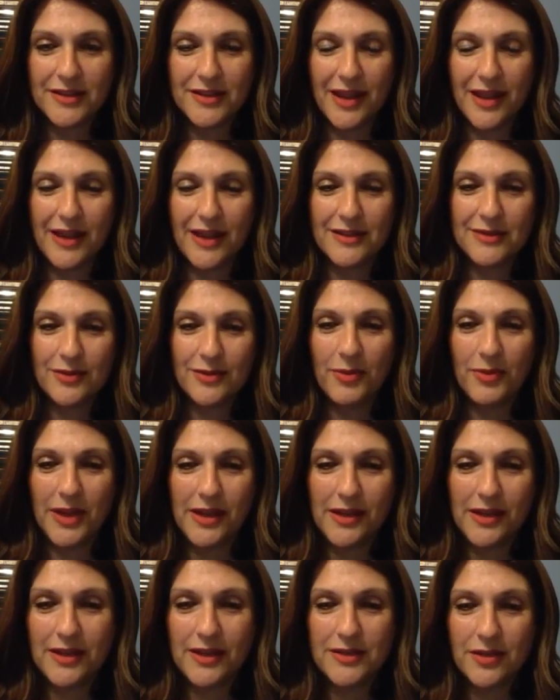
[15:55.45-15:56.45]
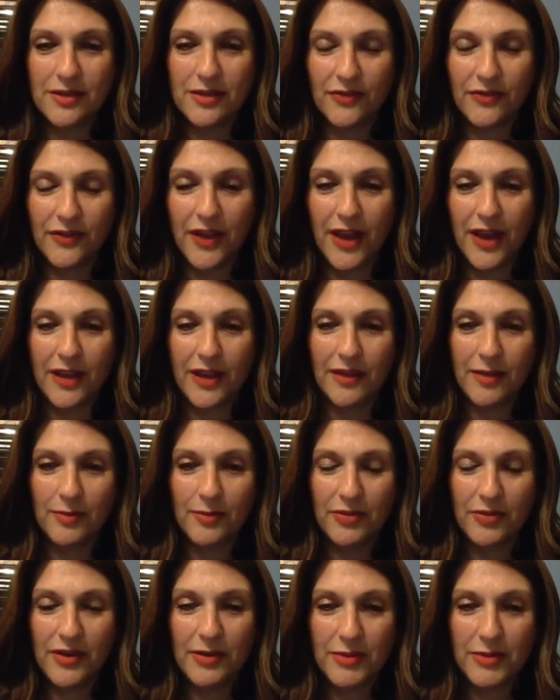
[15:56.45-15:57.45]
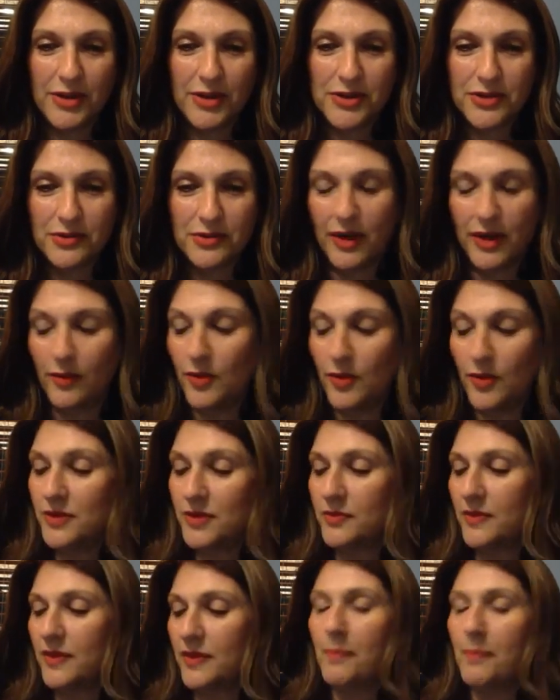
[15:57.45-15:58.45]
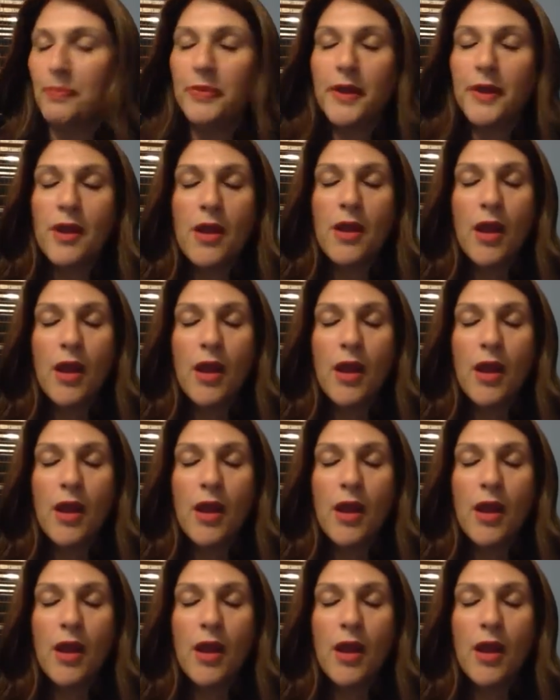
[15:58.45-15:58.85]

because I had so many kids on the flight. They pretty much thought I worked with them.